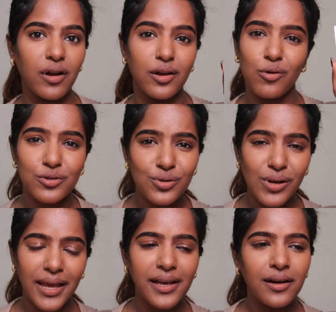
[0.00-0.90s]
I also
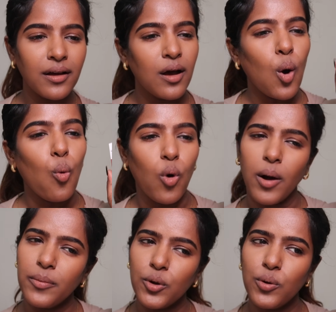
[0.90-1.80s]
like
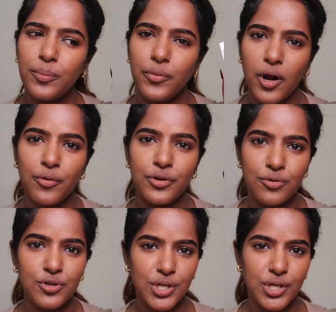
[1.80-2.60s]
warm tone brown nude